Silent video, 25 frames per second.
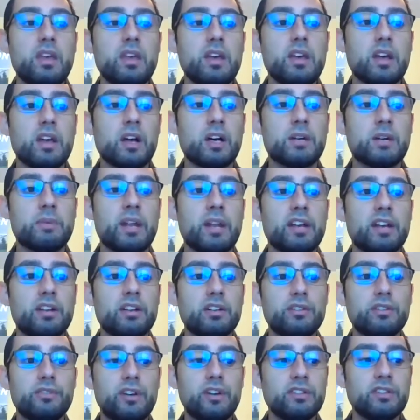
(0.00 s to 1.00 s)
And I
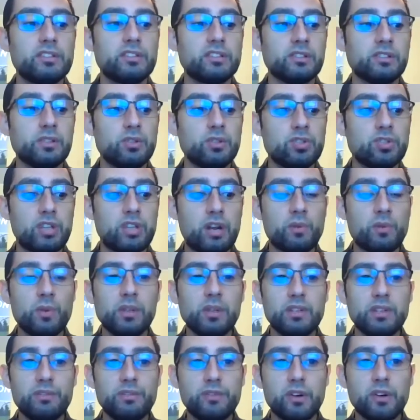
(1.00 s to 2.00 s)
couldn't find the solution. I
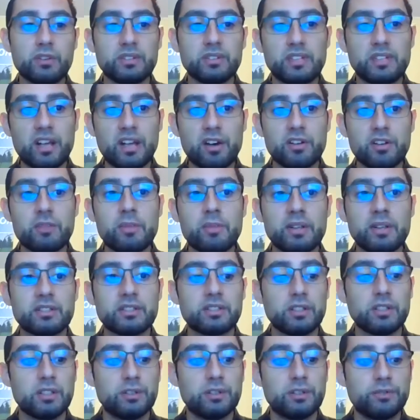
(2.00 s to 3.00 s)
really felt down on
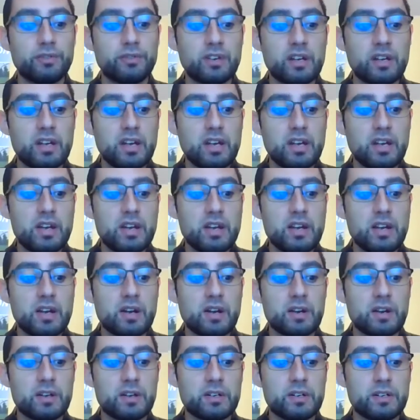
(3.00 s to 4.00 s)
myself,
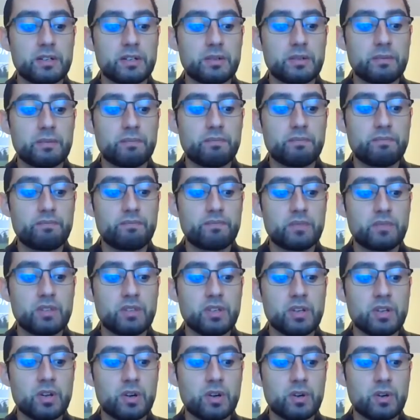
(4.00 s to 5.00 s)
and
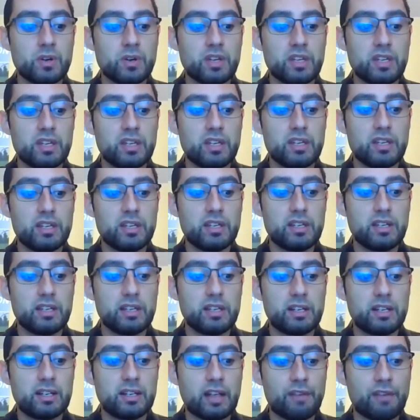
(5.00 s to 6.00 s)

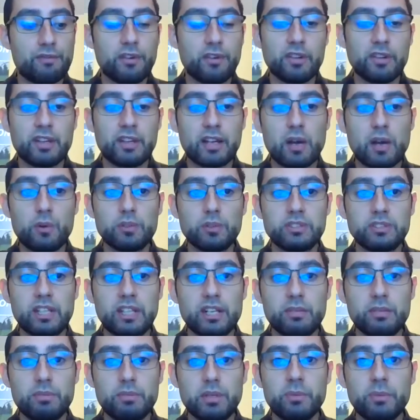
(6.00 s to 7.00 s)
I felt like I was
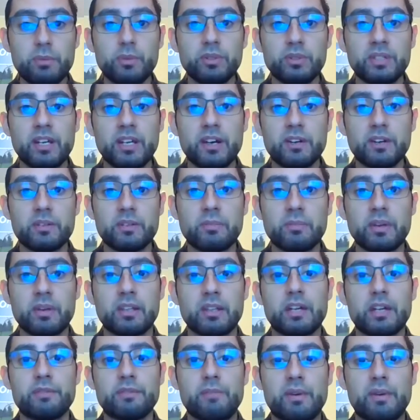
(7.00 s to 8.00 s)
letting people down in my
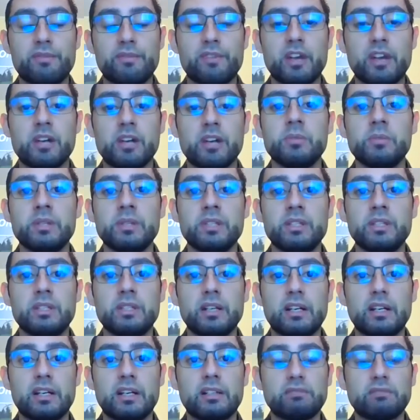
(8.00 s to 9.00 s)
life, my family.
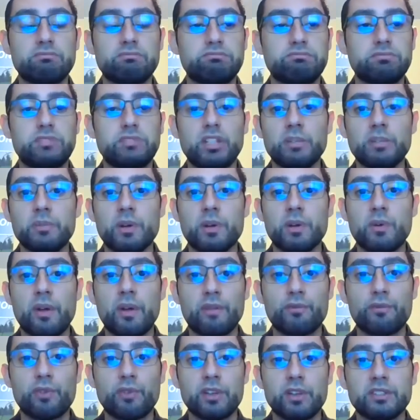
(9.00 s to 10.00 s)
I couldn't be
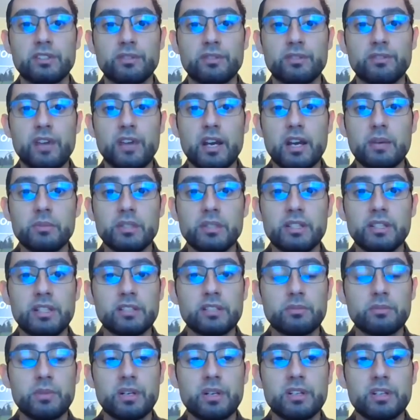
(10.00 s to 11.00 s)
around friends and family
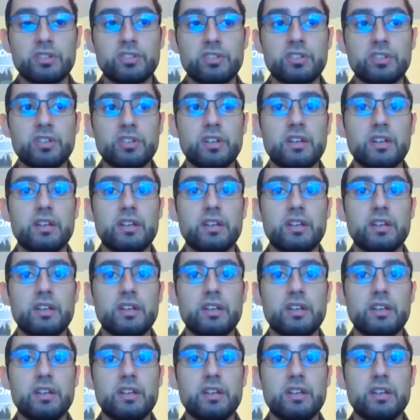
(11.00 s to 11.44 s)
as much.